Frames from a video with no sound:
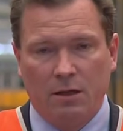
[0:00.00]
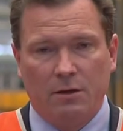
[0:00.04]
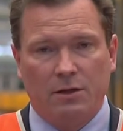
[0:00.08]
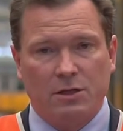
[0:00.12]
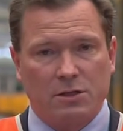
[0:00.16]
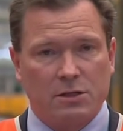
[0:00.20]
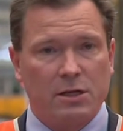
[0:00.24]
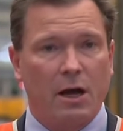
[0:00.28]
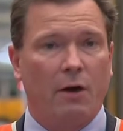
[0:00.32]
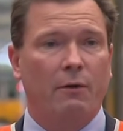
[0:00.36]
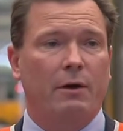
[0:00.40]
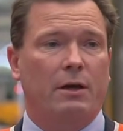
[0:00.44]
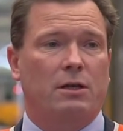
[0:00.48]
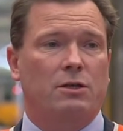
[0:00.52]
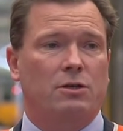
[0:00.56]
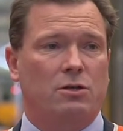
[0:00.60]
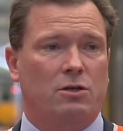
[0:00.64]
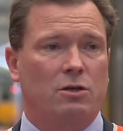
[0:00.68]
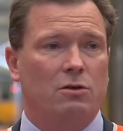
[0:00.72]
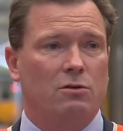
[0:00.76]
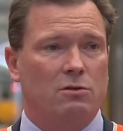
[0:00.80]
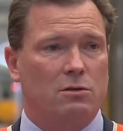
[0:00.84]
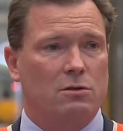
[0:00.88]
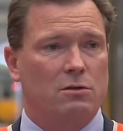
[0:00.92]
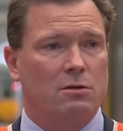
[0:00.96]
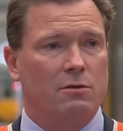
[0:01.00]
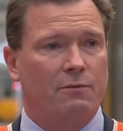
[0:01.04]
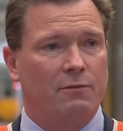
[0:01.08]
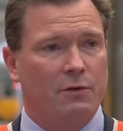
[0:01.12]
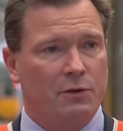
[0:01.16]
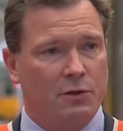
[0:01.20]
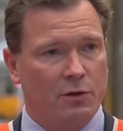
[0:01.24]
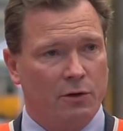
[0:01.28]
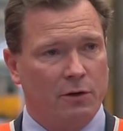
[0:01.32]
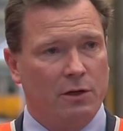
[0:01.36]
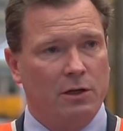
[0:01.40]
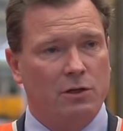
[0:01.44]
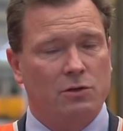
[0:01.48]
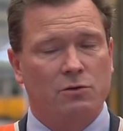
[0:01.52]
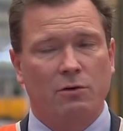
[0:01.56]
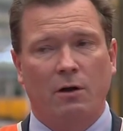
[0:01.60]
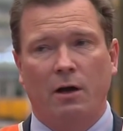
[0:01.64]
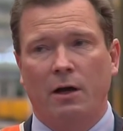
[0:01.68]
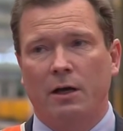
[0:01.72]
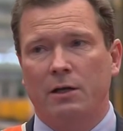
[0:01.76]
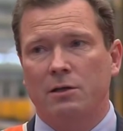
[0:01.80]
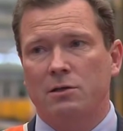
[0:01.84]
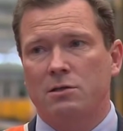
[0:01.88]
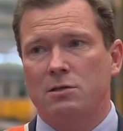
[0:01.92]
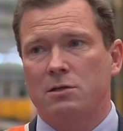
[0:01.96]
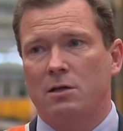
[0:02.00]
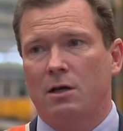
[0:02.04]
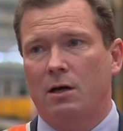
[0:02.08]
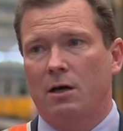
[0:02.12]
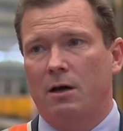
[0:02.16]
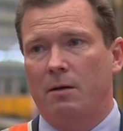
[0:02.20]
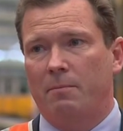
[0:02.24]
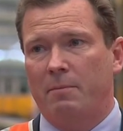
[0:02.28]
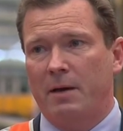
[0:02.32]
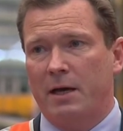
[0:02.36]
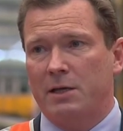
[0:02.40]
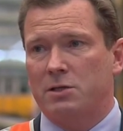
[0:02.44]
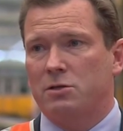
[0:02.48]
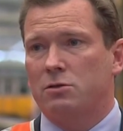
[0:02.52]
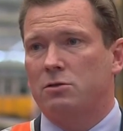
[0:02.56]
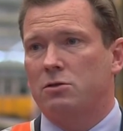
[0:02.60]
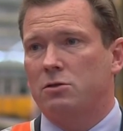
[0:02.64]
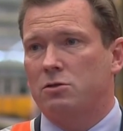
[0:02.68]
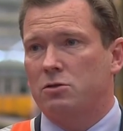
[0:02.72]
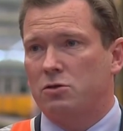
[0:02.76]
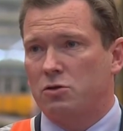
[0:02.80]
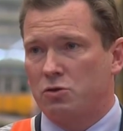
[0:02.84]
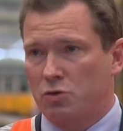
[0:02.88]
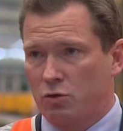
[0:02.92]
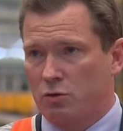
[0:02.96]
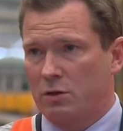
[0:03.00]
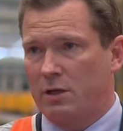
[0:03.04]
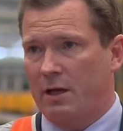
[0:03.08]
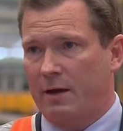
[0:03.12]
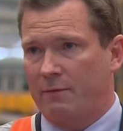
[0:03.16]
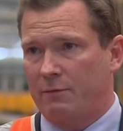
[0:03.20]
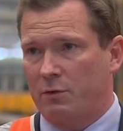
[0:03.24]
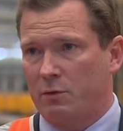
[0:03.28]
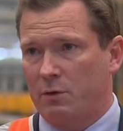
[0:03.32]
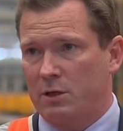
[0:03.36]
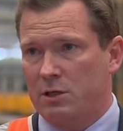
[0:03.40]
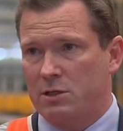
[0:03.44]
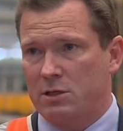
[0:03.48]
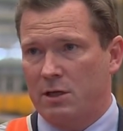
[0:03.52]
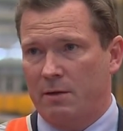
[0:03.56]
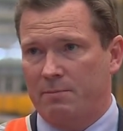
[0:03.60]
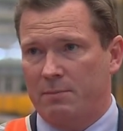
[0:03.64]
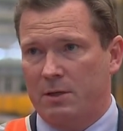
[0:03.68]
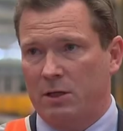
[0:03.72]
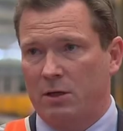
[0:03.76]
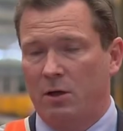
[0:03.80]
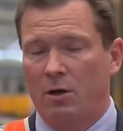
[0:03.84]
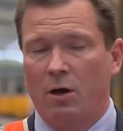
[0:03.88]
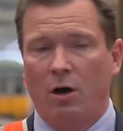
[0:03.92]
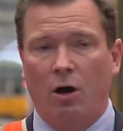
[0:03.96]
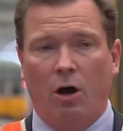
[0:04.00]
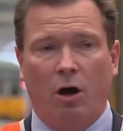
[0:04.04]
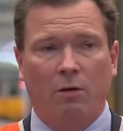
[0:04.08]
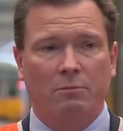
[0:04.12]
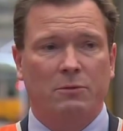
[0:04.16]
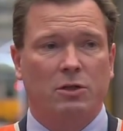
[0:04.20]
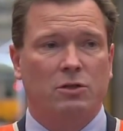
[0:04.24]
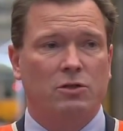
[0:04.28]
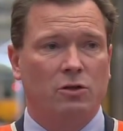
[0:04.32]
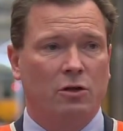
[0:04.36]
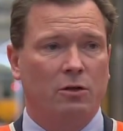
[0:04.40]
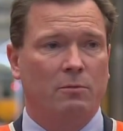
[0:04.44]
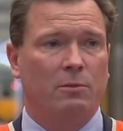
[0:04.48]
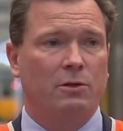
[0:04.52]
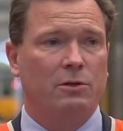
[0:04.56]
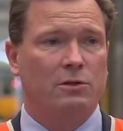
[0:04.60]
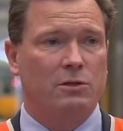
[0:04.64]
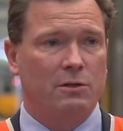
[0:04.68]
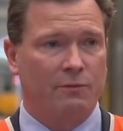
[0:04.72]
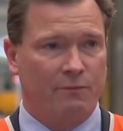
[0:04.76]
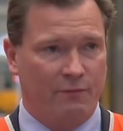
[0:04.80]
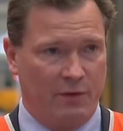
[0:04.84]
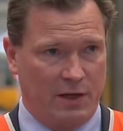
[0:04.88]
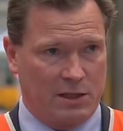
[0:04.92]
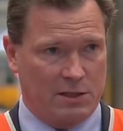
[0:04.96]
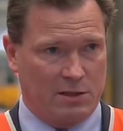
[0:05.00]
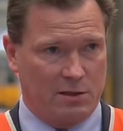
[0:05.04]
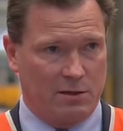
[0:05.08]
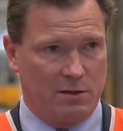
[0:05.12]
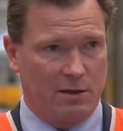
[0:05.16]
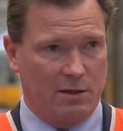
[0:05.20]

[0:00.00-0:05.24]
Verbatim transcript: There's no excuse for dirty trains. Uh, passengers shouldn't have to accept it. I'm determined to fix it.